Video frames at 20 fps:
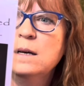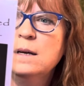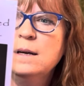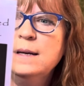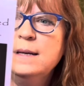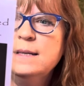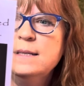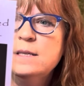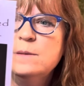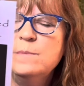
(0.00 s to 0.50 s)

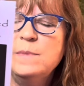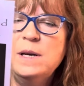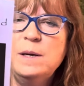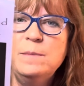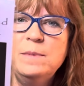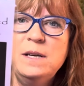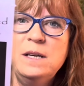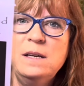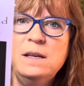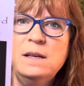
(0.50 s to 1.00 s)
It's
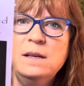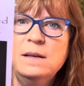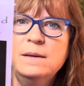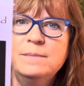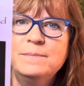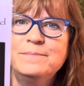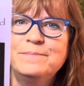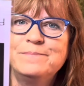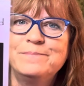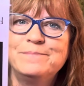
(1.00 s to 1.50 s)
maybe
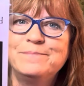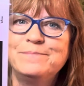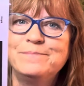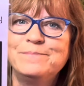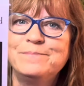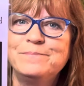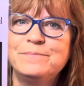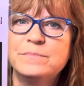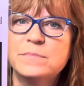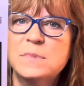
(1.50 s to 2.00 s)

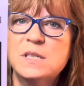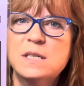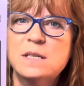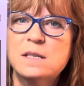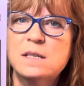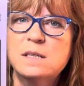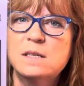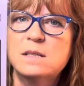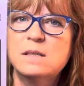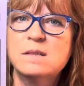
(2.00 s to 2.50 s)

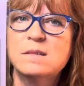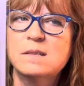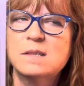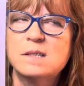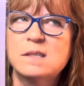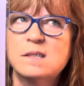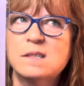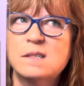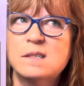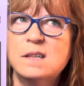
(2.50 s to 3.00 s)

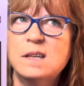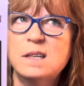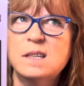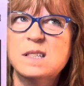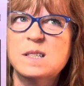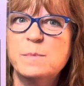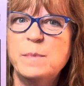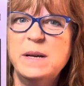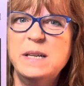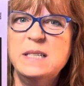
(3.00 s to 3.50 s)

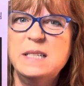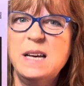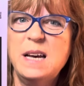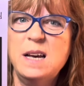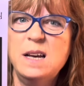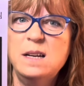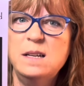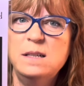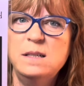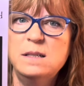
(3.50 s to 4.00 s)
six by
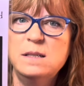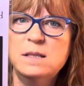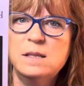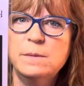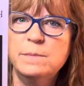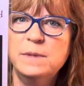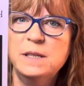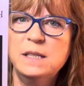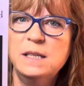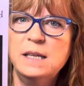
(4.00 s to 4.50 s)
10,
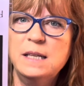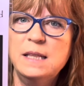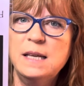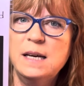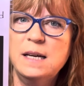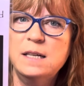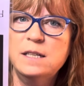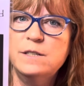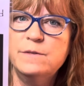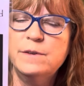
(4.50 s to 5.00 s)
something like
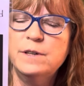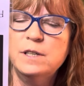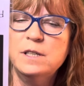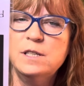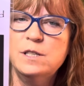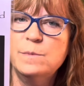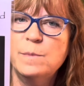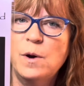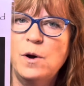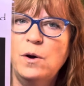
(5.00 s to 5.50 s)
that. It's fairly
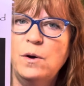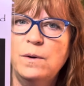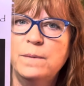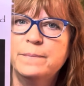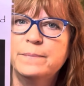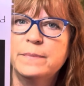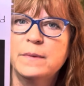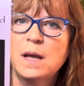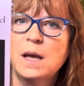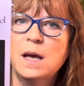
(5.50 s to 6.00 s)
small.
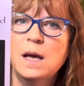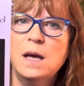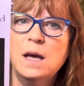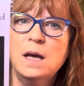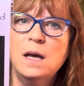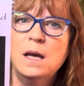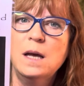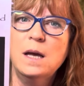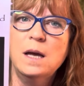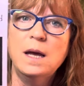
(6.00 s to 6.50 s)

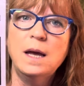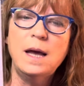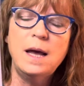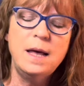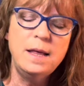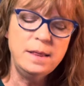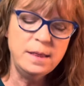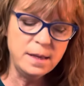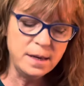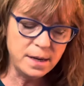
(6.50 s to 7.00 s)

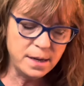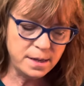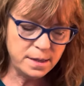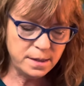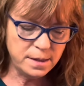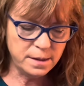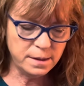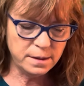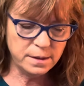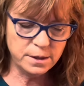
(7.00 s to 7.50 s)
And
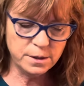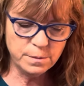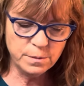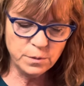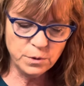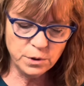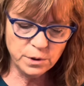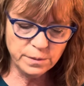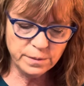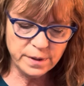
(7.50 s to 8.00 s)
then
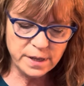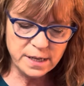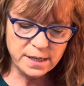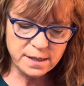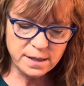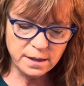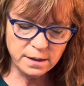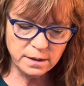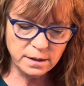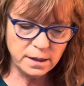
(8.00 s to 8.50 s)
more
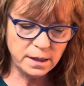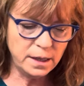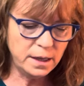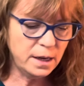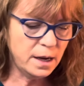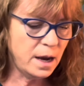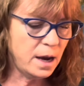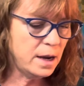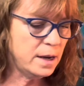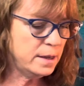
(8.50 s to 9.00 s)
recently,
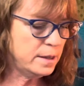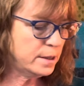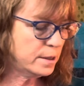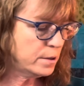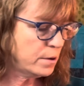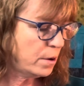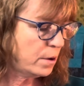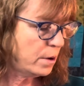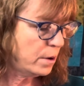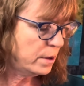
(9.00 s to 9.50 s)
I
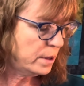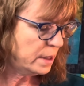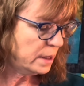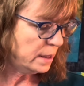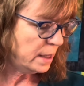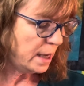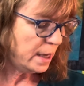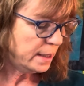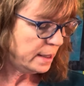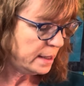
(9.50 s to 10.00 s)
saw that
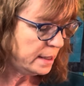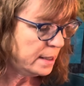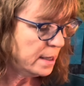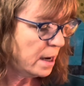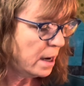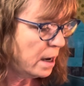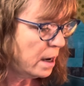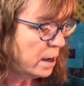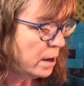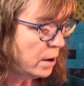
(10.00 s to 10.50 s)

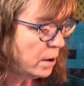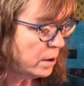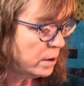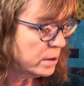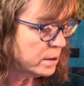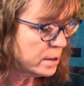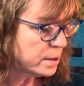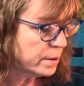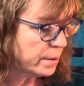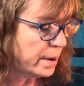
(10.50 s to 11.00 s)
La-D-Da
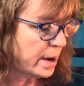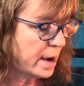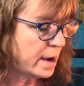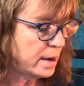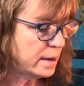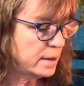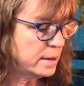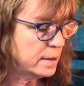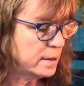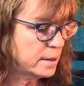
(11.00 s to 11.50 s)
also
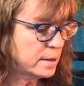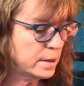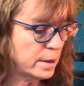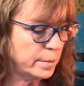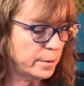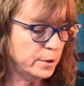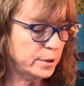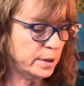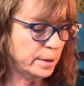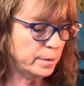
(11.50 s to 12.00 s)
has
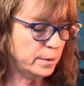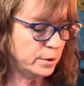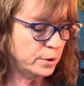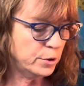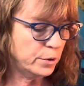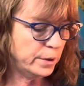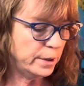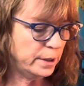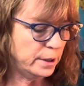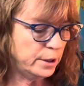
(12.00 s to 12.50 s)
Double Double
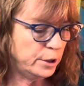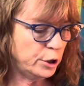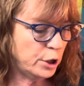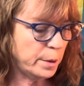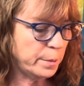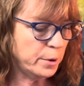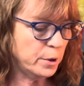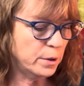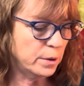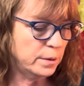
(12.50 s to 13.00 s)
Toil and
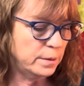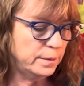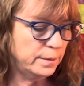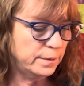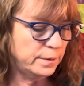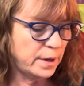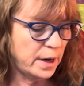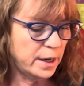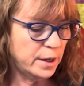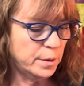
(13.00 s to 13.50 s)
Trouble,
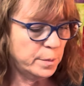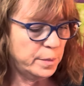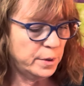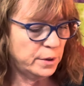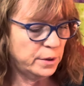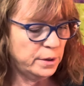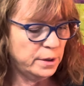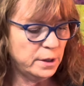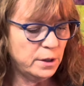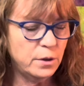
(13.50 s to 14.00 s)
Fire
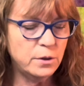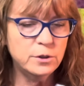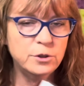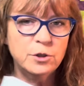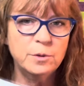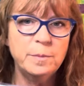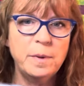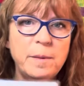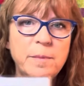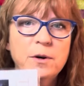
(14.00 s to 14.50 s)
Burn and
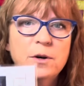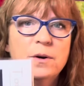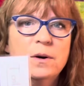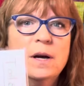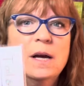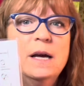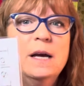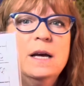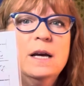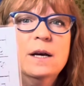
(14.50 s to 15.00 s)
Cauldron Bubble,
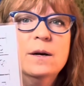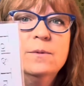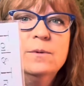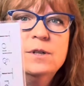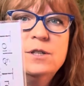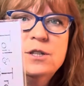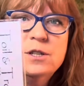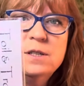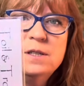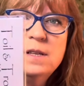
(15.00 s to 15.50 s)

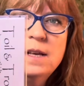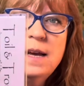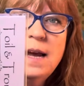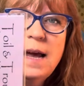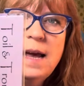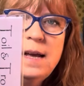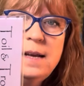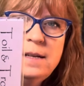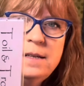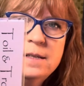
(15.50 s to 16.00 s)
which is the
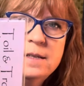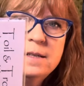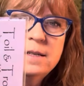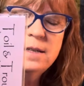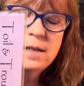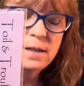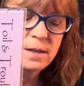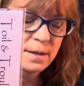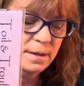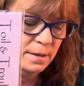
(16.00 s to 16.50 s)
end.
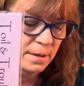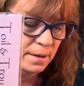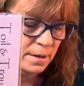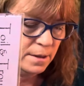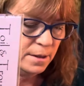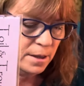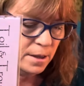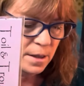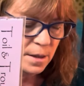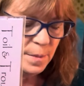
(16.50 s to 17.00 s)

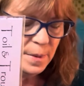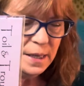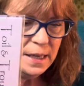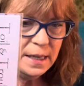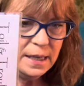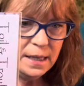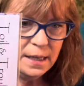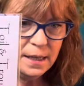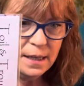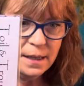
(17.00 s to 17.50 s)
This is the
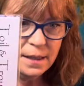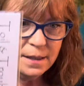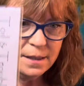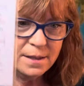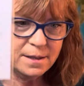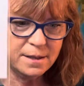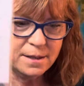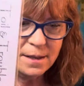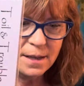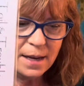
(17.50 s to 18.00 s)
beginning.
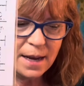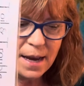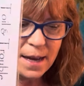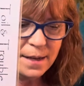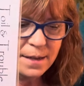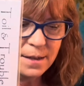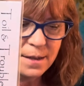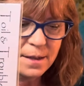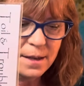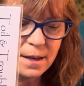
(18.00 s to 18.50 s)
This is the
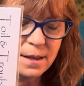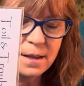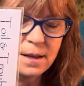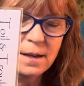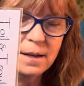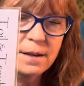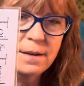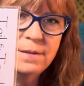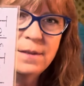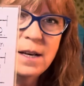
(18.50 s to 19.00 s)
end, I
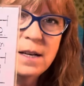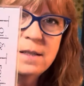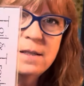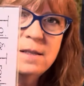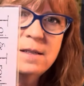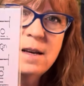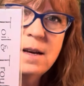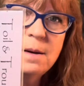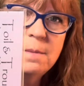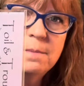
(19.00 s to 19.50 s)
think, of that
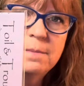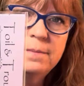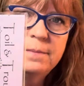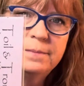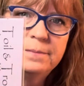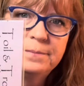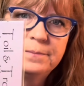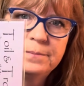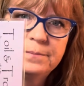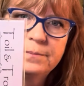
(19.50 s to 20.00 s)
same
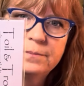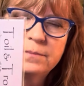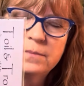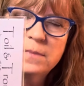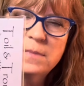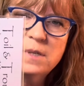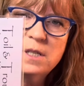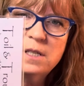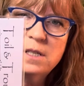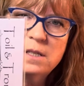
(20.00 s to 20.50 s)

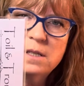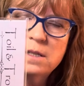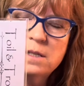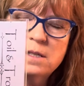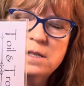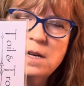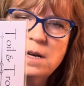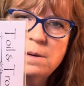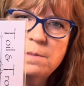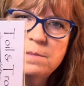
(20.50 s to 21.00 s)

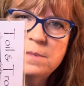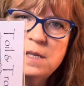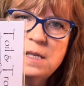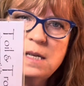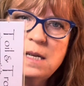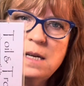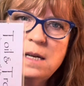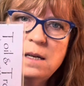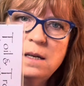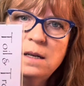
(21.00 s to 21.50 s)
same
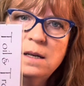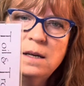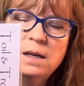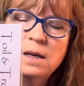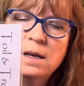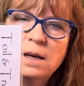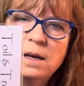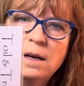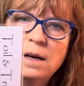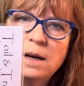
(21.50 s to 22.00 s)
scene.
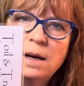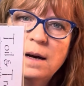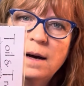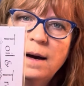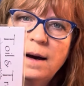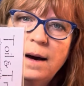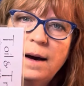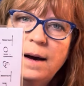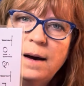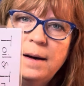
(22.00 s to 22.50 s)

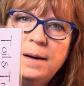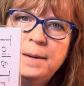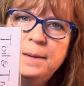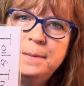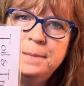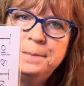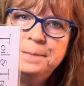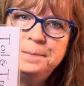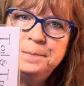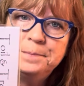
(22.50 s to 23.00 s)

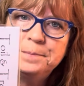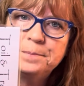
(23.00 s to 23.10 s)
Um,